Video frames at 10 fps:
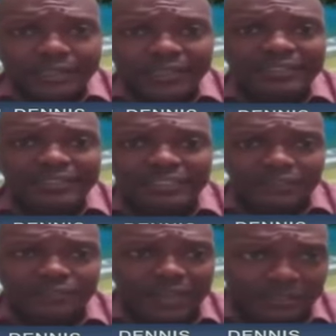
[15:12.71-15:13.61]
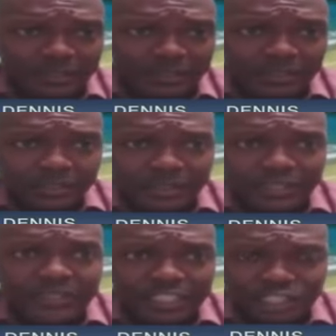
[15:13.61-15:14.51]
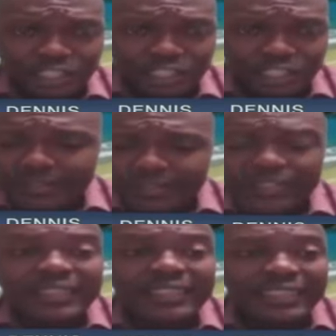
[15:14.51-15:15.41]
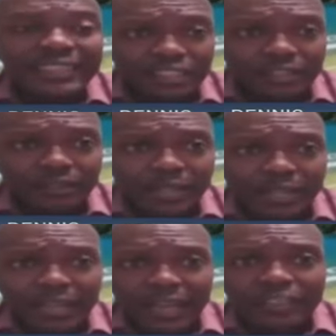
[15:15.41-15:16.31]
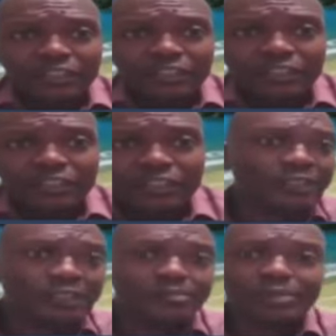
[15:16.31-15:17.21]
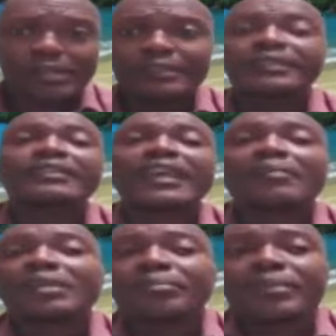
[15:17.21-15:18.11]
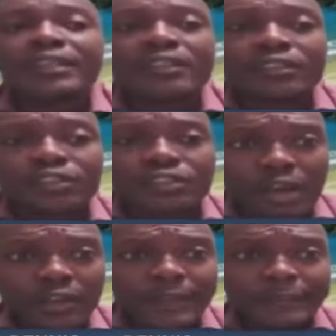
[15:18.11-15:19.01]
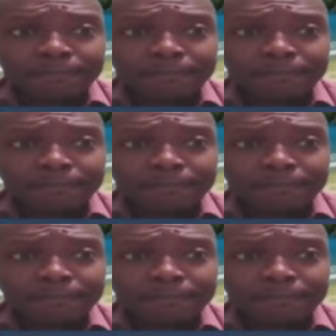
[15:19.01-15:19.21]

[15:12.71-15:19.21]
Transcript: That is in fact secessionist in nature. And of course, comparisons are being made to Scotland.